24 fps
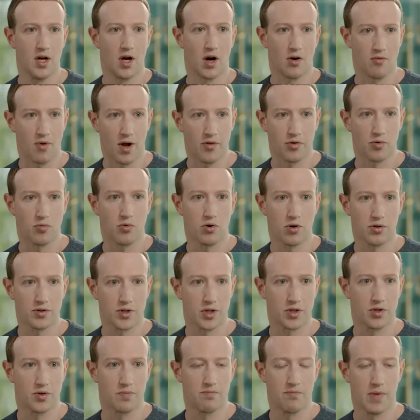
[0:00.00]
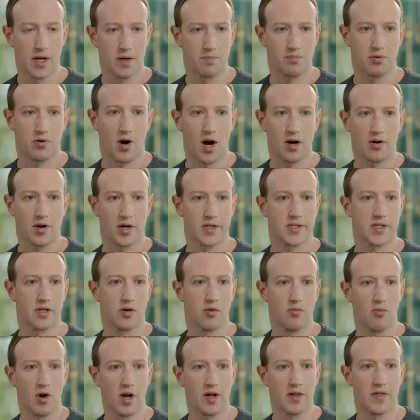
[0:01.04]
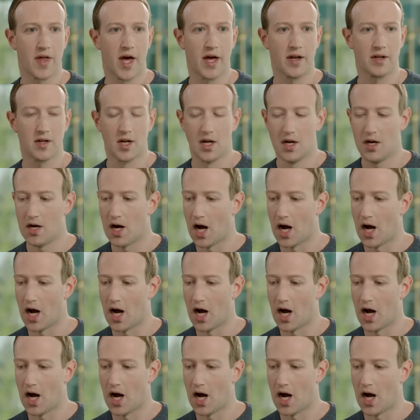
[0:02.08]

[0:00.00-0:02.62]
around the world and make progress in a way that